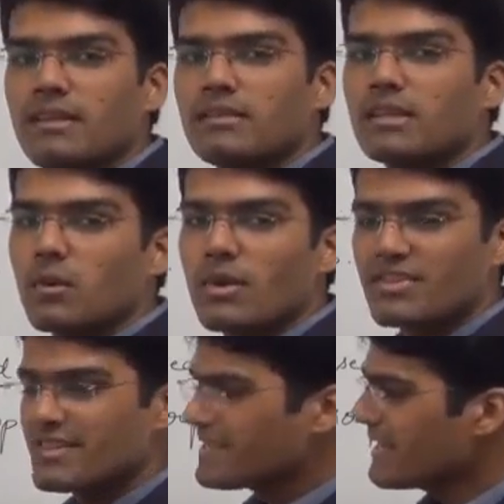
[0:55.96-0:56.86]
Now the
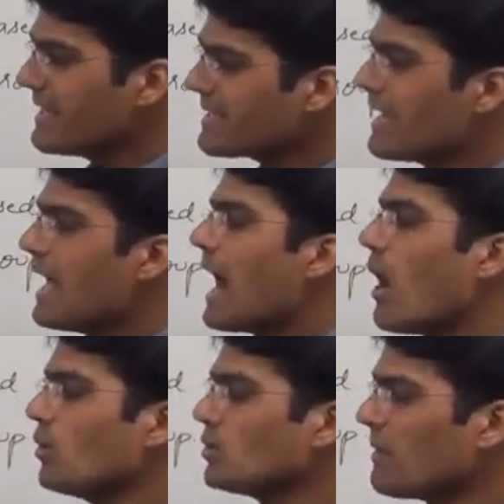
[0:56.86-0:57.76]
question says
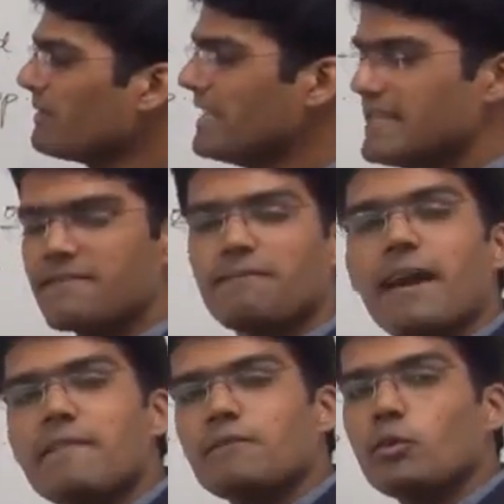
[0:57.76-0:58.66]
out of these
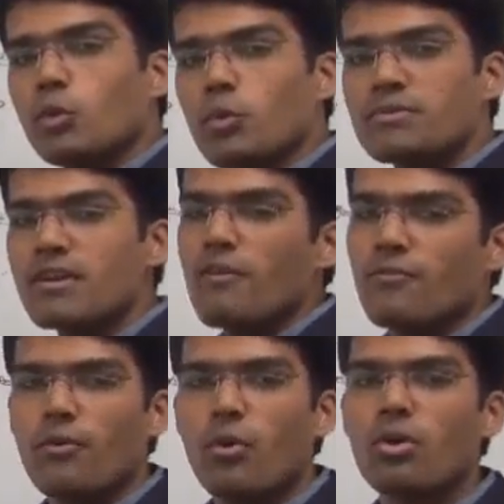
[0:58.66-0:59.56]
five groups,
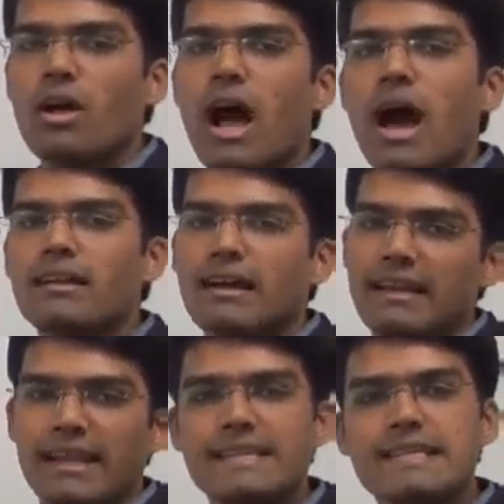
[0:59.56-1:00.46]
four are
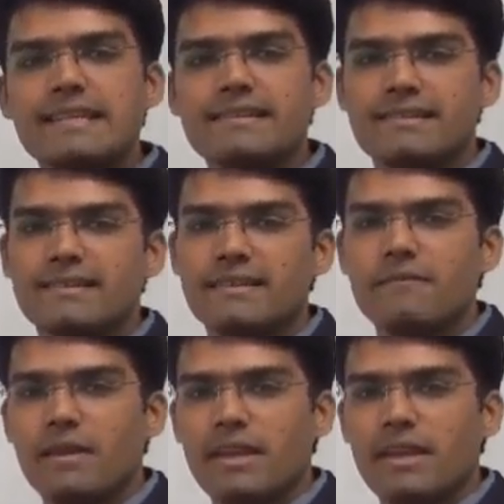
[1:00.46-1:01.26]
alike in a certain